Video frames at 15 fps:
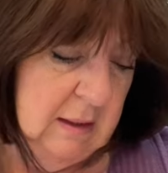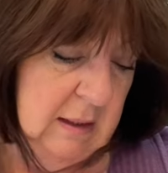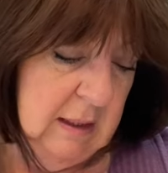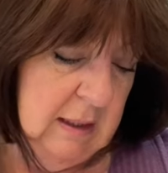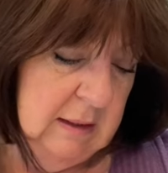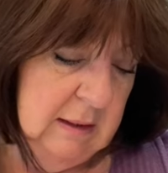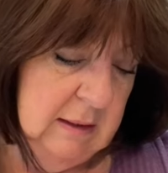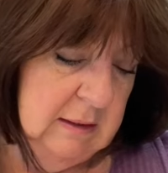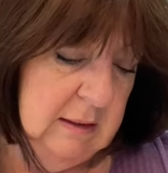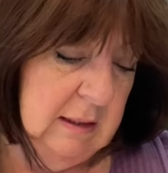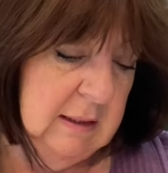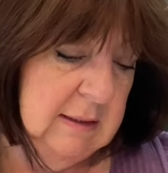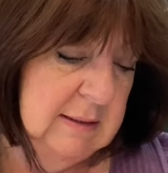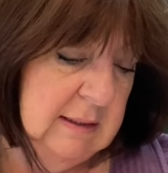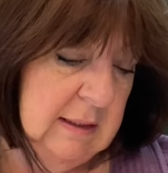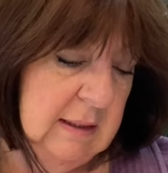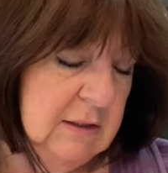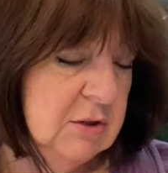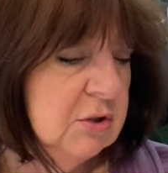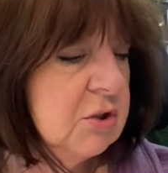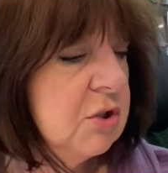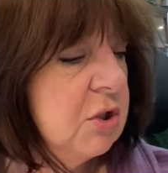And like I said, I
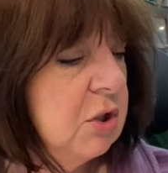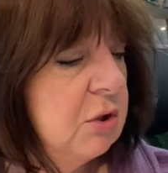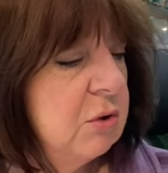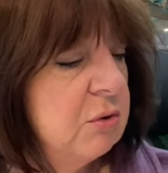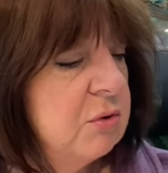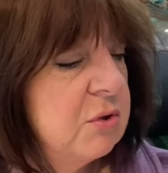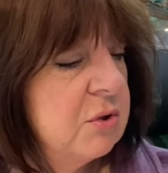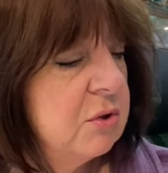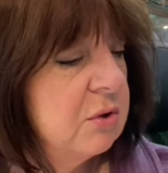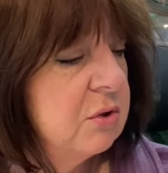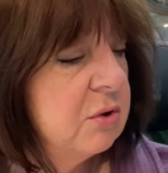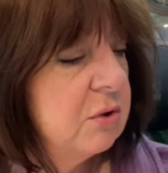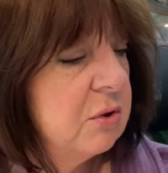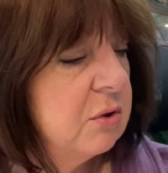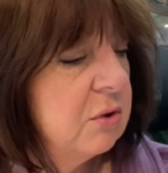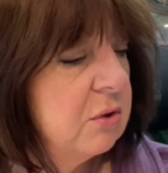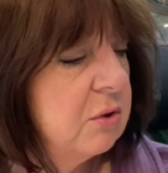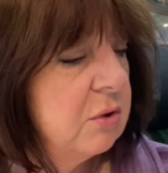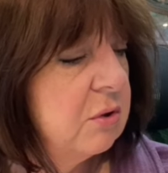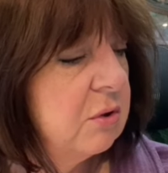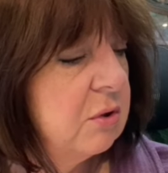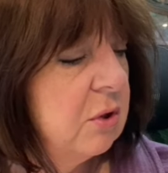just use
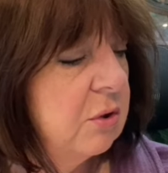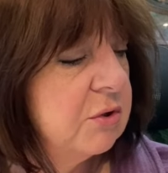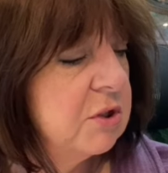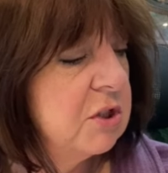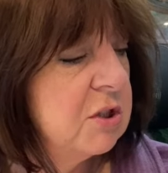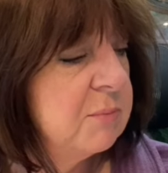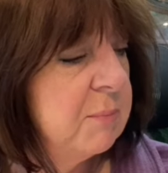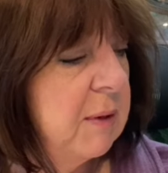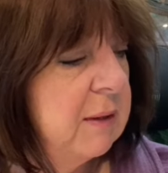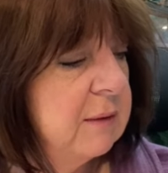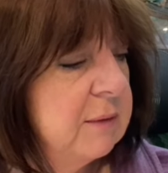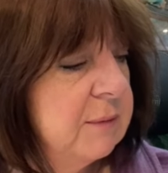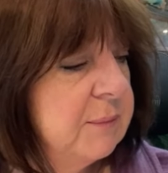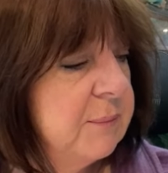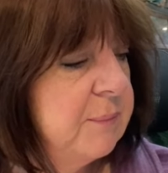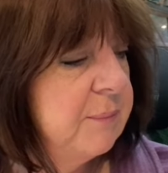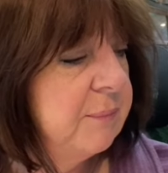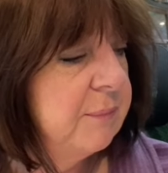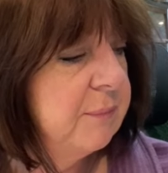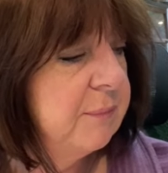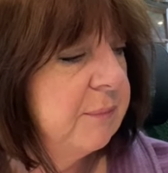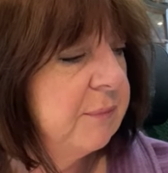cottage spun.
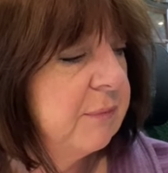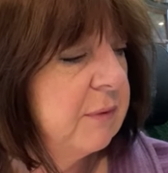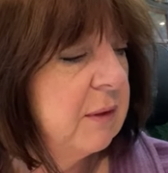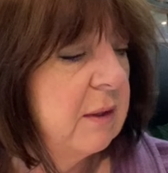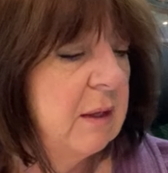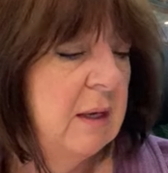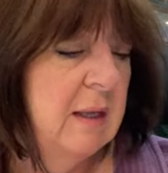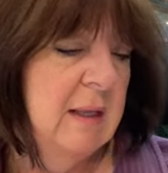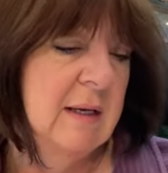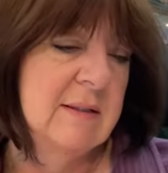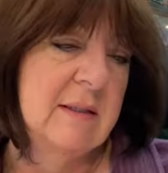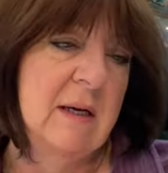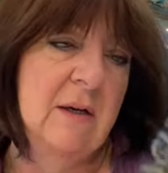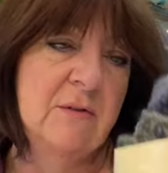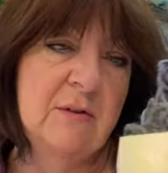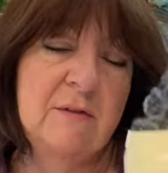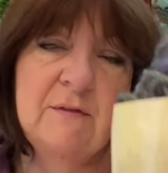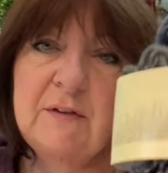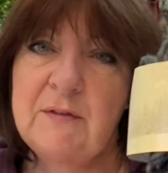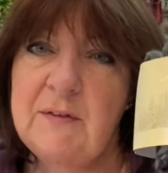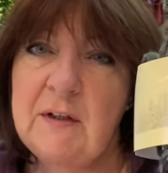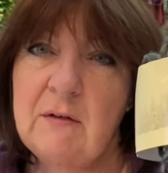That's a
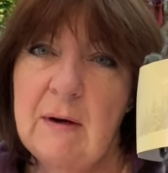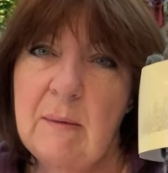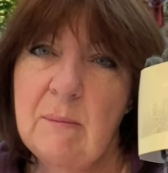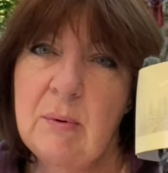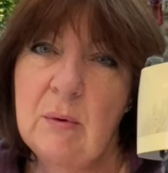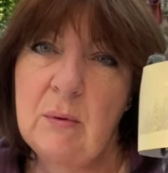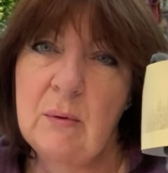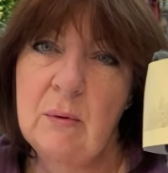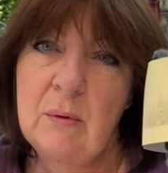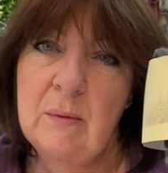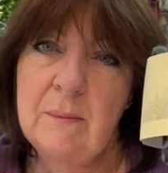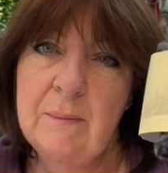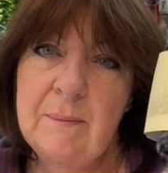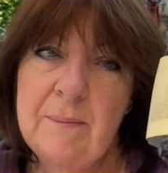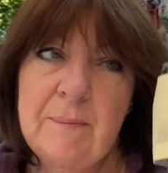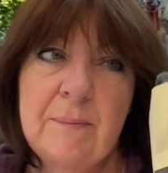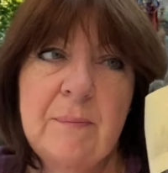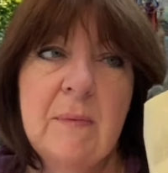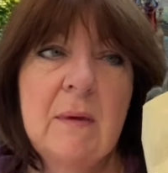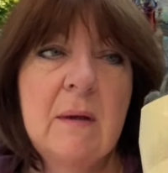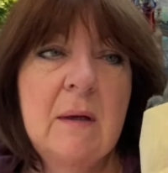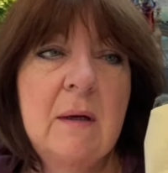150 gram ball.
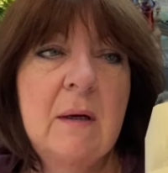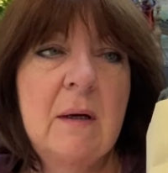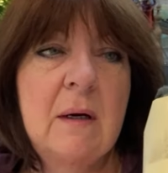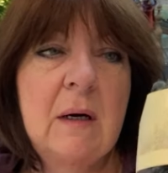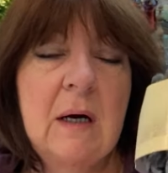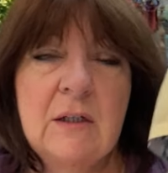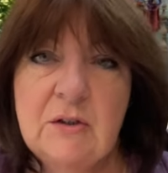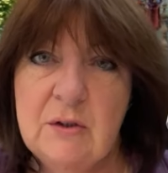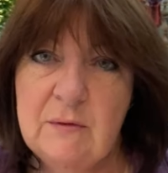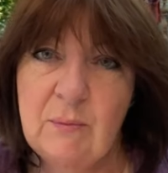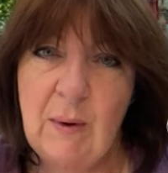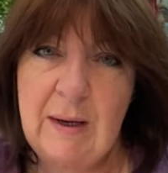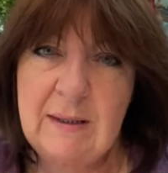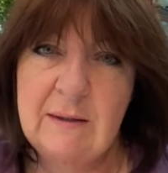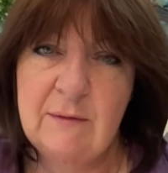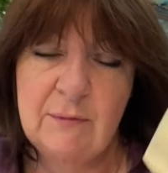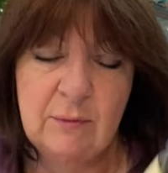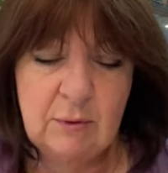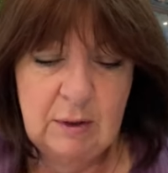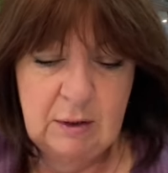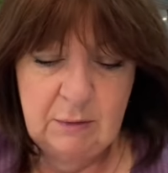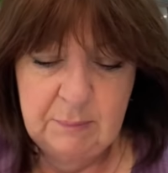I should have weighed it
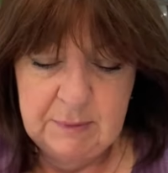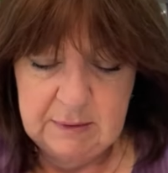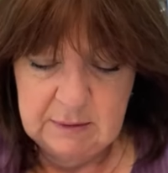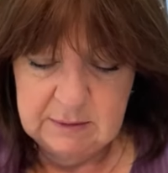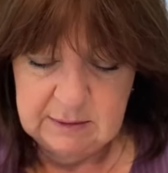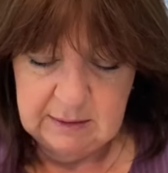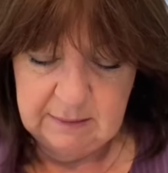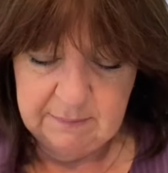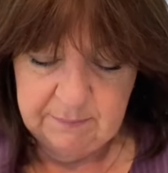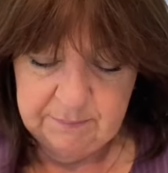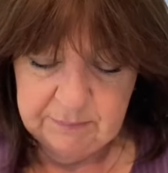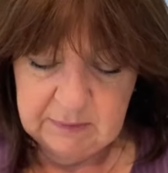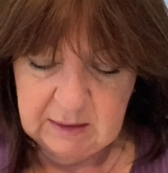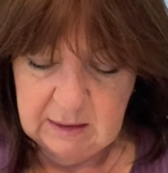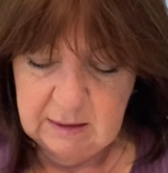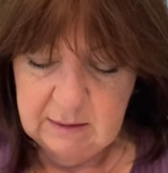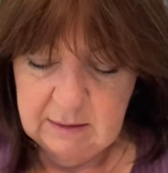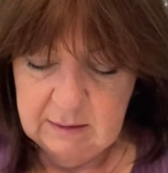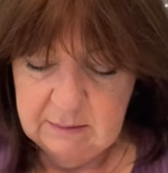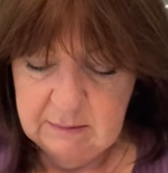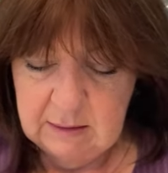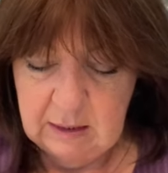for you, but
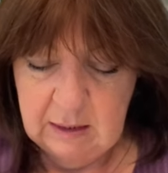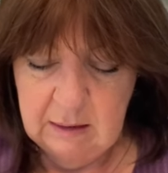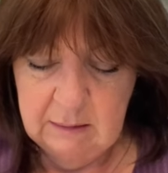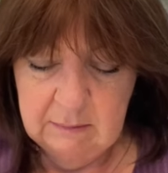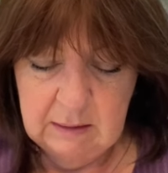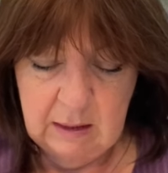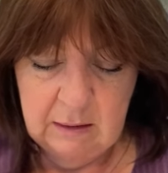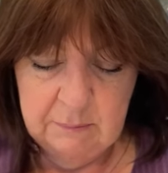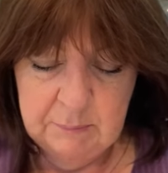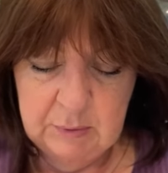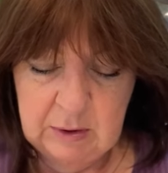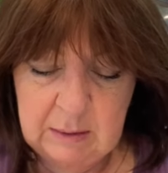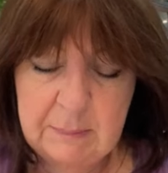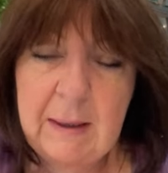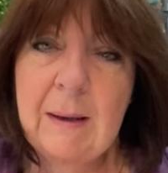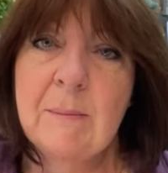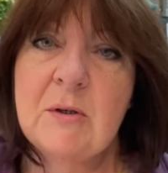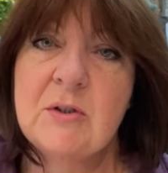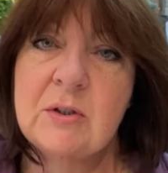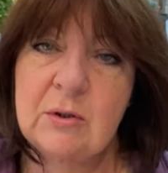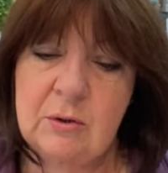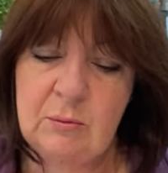I'll put up how
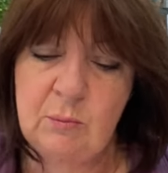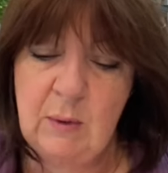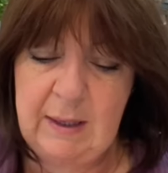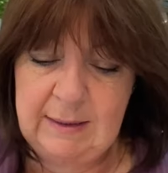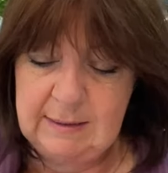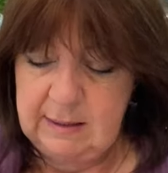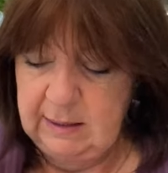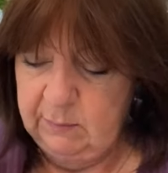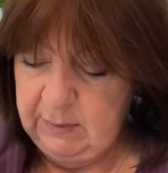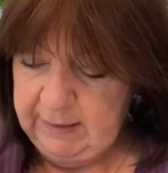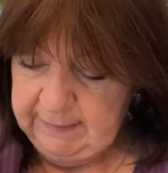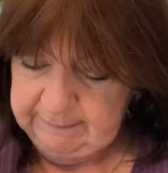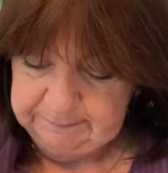much the hood weighed anyway.